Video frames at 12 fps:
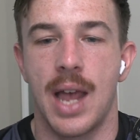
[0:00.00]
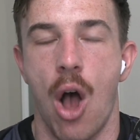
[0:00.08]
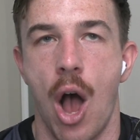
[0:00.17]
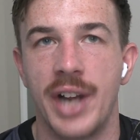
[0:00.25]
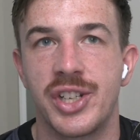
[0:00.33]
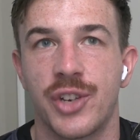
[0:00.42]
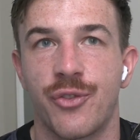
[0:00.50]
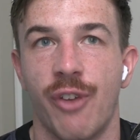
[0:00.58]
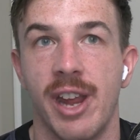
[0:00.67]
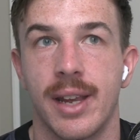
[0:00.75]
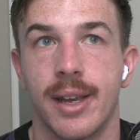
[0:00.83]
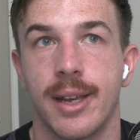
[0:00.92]
I just
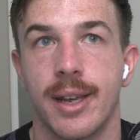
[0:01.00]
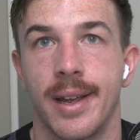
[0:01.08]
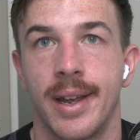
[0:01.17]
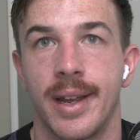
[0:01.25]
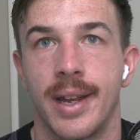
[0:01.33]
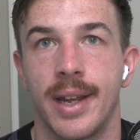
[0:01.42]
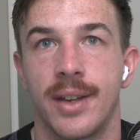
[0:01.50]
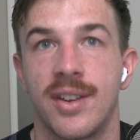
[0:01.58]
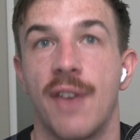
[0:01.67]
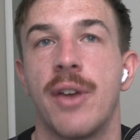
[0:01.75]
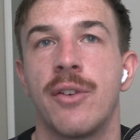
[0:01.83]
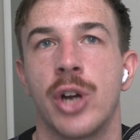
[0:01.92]
think
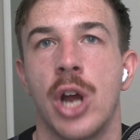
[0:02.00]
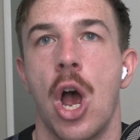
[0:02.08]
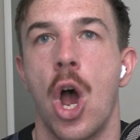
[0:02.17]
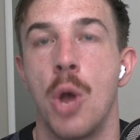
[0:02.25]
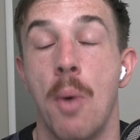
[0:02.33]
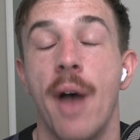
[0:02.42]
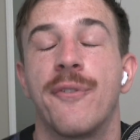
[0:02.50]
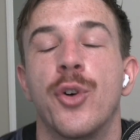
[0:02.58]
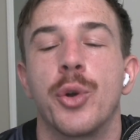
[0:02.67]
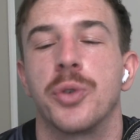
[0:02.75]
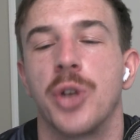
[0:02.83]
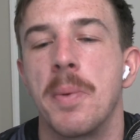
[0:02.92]
South Africa at home, I
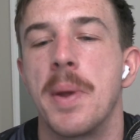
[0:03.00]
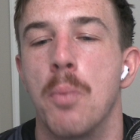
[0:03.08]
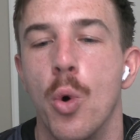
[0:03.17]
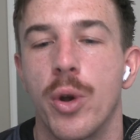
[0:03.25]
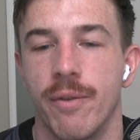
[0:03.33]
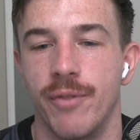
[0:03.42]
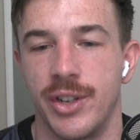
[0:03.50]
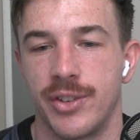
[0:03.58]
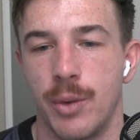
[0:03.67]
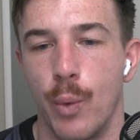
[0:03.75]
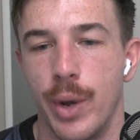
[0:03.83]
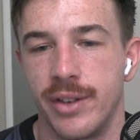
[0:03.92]
thought it was going to be more
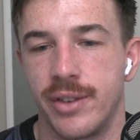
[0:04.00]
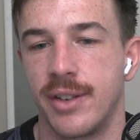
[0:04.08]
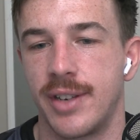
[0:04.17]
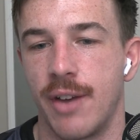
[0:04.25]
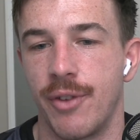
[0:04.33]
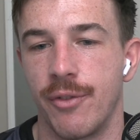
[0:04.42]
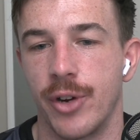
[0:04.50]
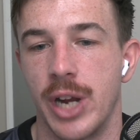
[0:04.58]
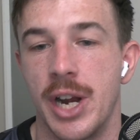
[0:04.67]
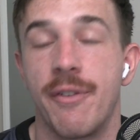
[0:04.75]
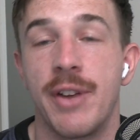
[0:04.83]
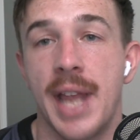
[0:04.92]
convincing wins to South Africa.
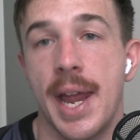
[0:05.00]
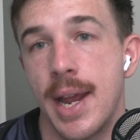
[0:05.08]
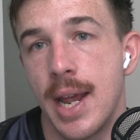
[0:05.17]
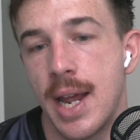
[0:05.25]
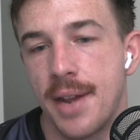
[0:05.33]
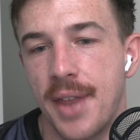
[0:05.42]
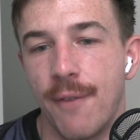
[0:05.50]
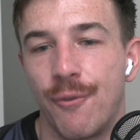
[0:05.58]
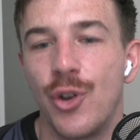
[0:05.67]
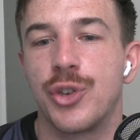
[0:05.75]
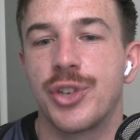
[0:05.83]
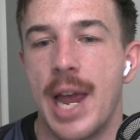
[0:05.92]
And I think that
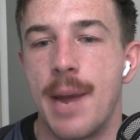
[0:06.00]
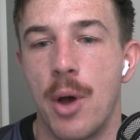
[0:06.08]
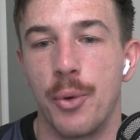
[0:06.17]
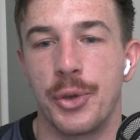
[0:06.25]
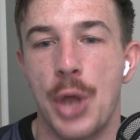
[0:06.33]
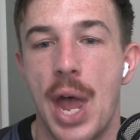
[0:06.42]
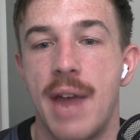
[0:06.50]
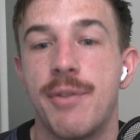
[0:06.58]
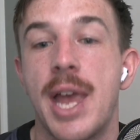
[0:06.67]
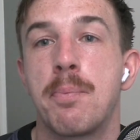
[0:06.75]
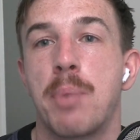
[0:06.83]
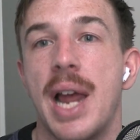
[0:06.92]
first game, I was like, if
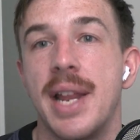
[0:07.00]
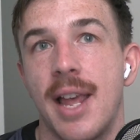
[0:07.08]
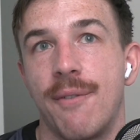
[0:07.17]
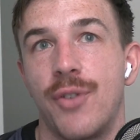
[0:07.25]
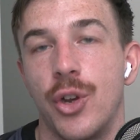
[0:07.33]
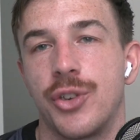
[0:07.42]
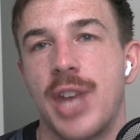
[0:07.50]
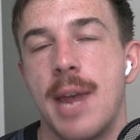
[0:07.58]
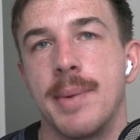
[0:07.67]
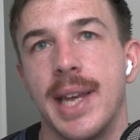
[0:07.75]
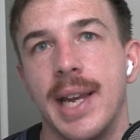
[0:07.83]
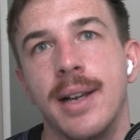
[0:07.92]
they'd played that first game
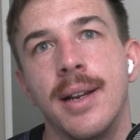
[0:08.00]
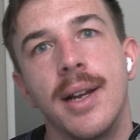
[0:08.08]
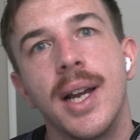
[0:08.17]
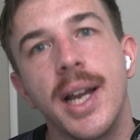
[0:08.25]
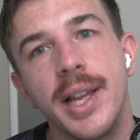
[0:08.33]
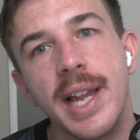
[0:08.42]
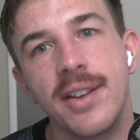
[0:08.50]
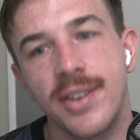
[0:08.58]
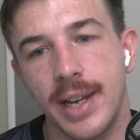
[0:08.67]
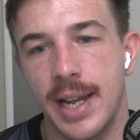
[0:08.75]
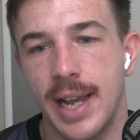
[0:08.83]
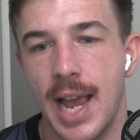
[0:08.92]
again in that second